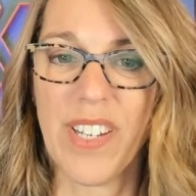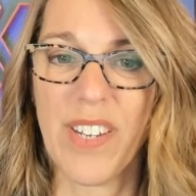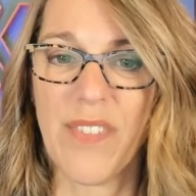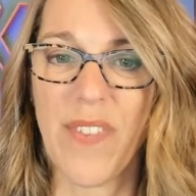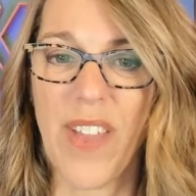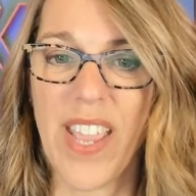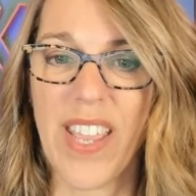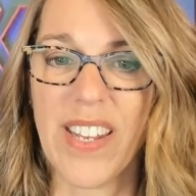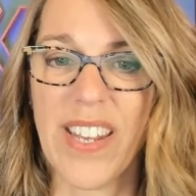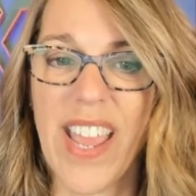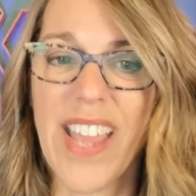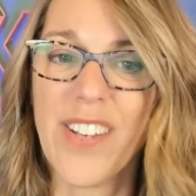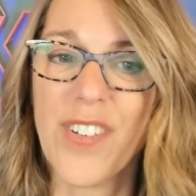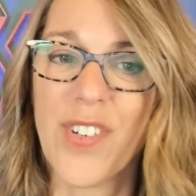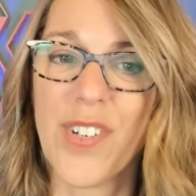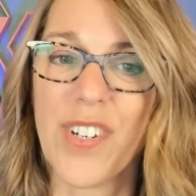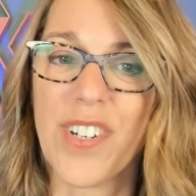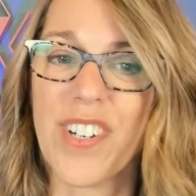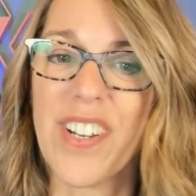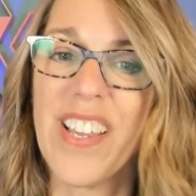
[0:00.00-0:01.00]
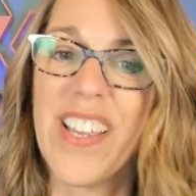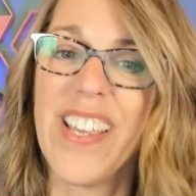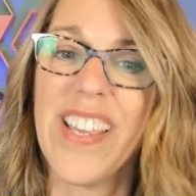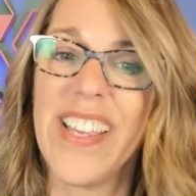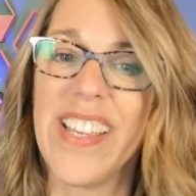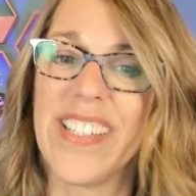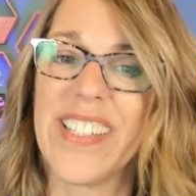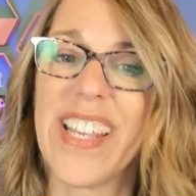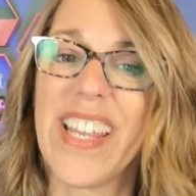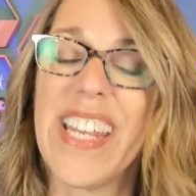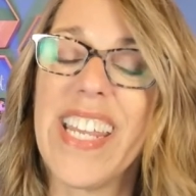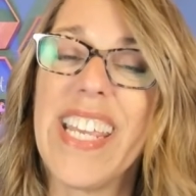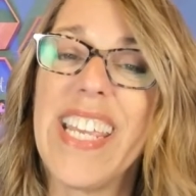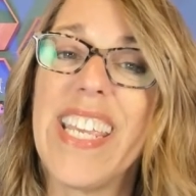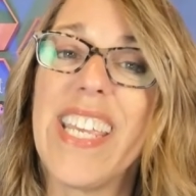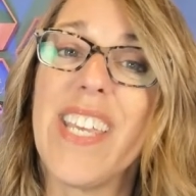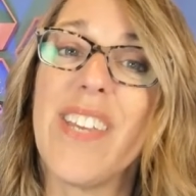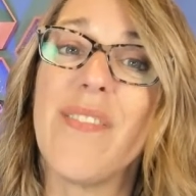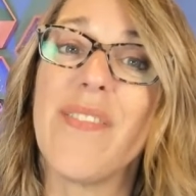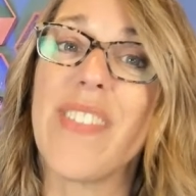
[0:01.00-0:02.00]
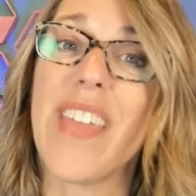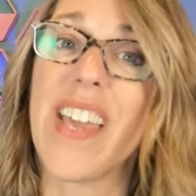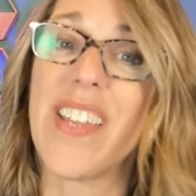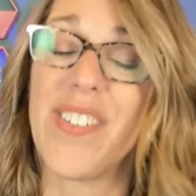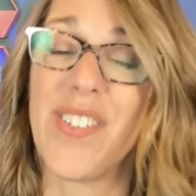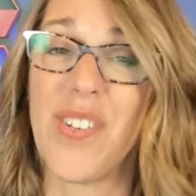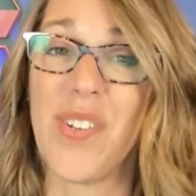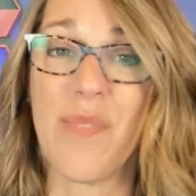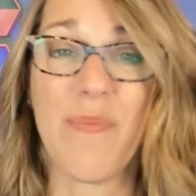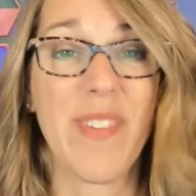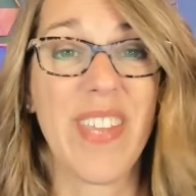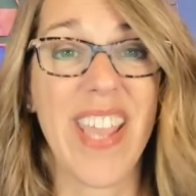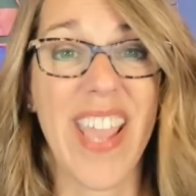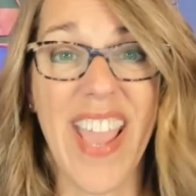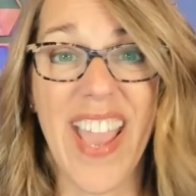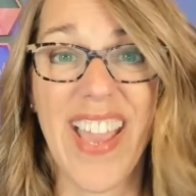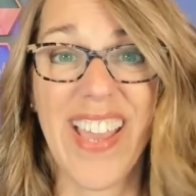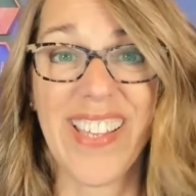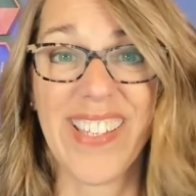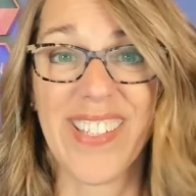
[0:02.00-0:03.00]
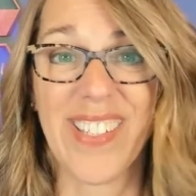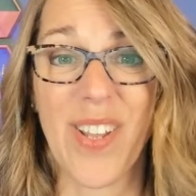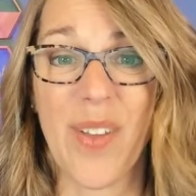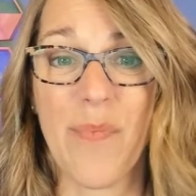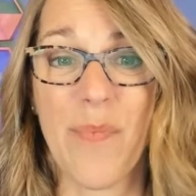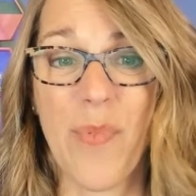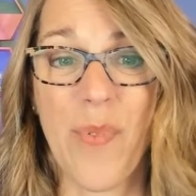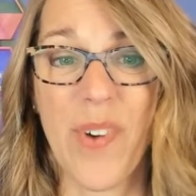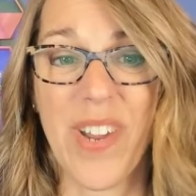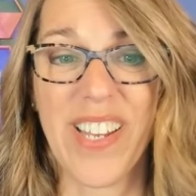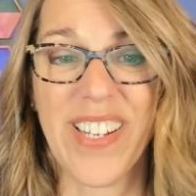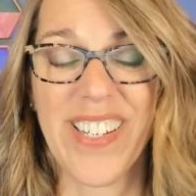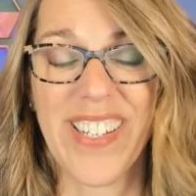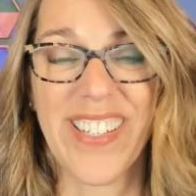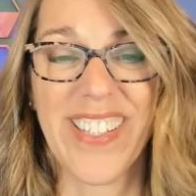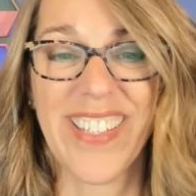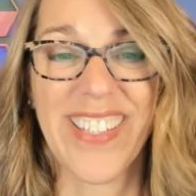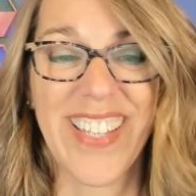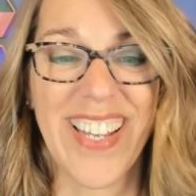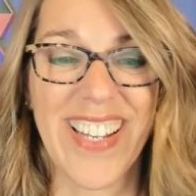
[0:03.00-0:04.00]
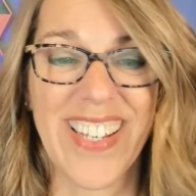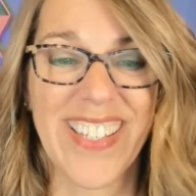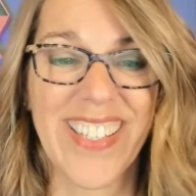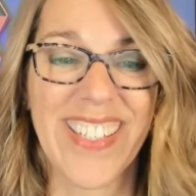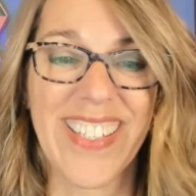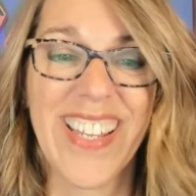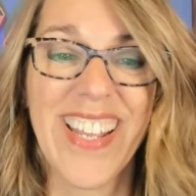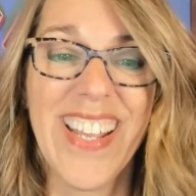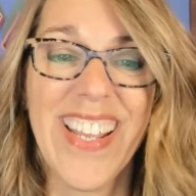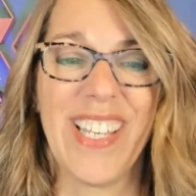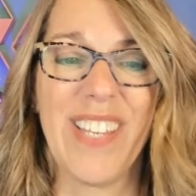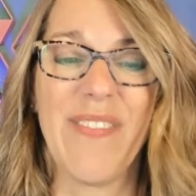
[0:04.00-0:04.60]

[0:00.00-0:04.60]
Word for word: And if I hit enter, it's going to give that to me as a 0.6.